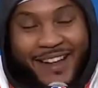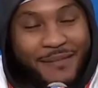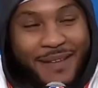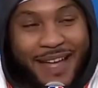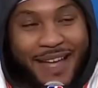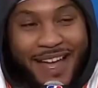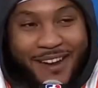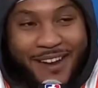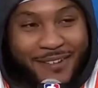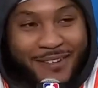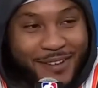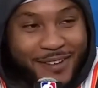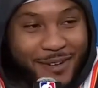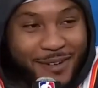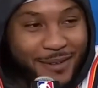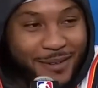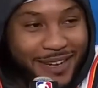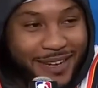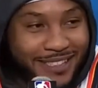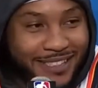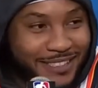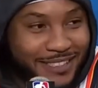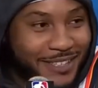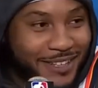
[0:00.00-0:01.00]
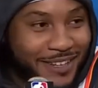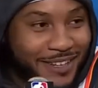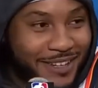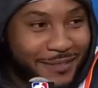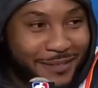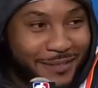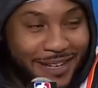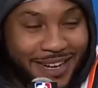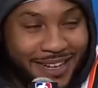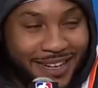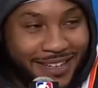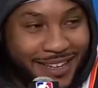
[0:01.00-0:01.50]
I mean, I don't know where that
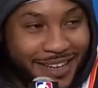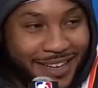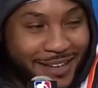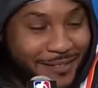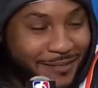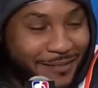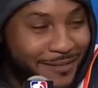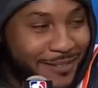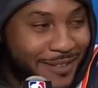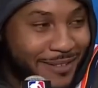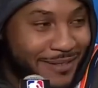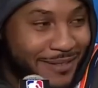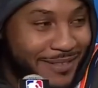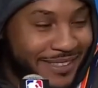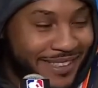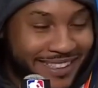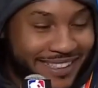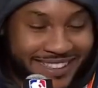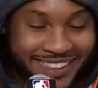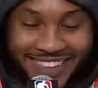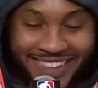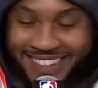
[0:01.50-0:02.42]
started, where that came from.